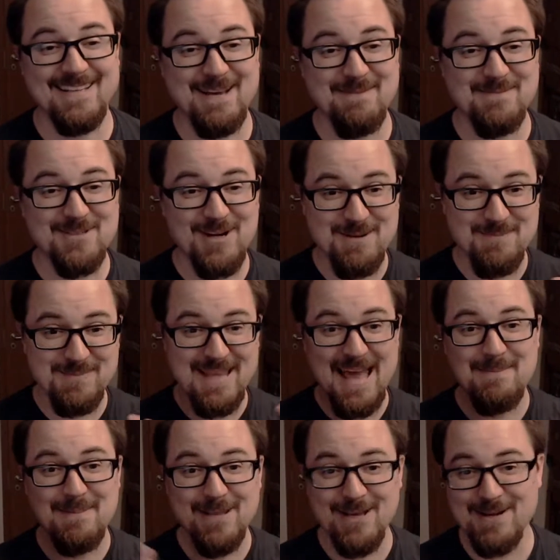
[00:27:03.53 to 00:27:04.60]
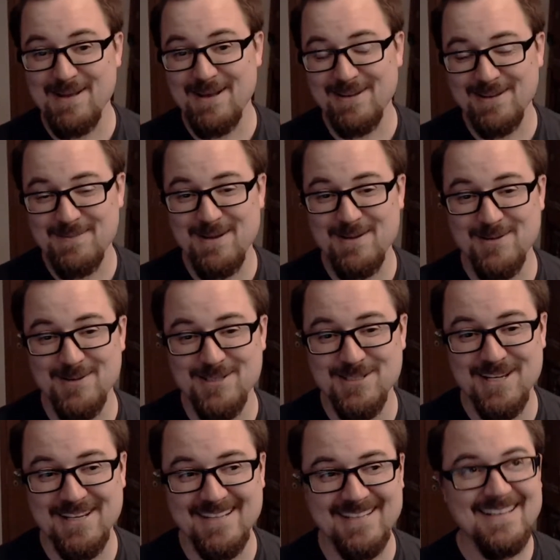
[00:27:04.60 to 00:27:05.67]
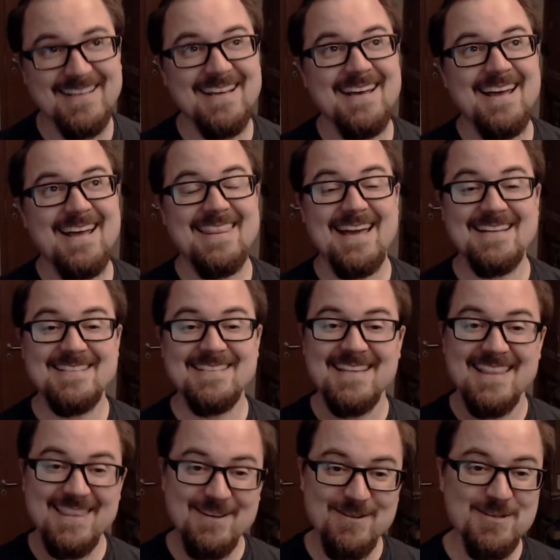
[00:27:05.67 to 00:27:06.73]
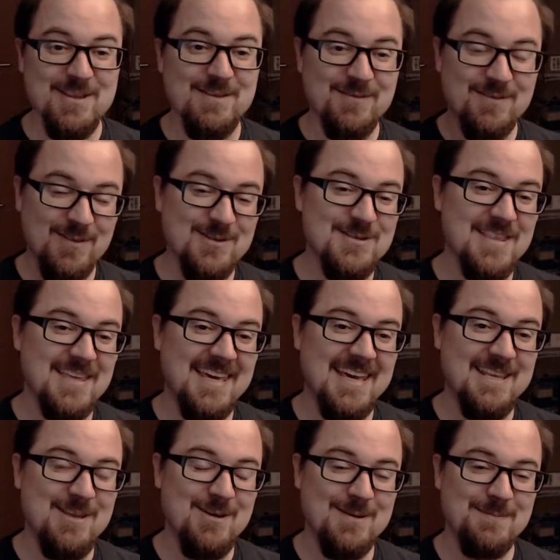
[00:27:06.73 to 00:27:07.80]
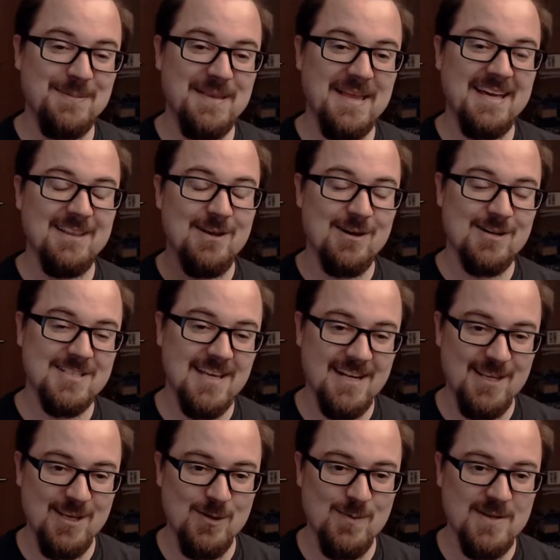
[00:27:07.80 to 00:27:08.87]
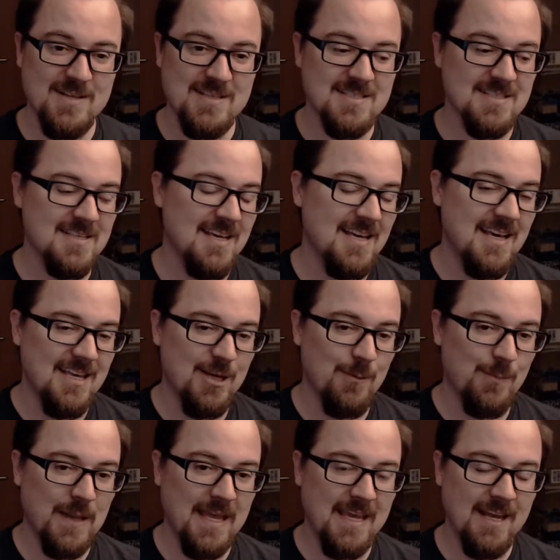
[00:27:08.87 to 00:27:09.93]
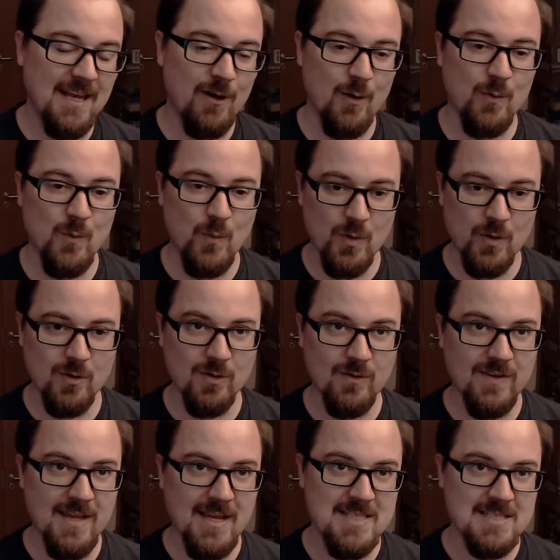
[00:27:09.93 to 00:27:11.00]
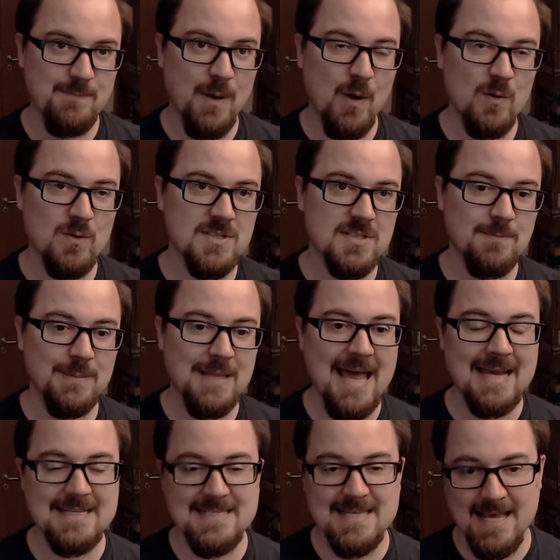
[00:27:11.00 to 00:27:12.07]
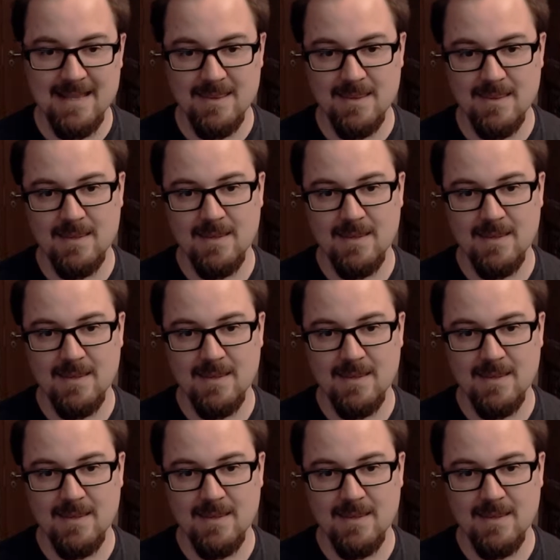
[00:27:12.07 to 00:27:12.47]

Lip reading: starting to blab a lot about Nord Saga. Those are the kin you can play alongside humans. You're playing in our own world. It's post Black Death,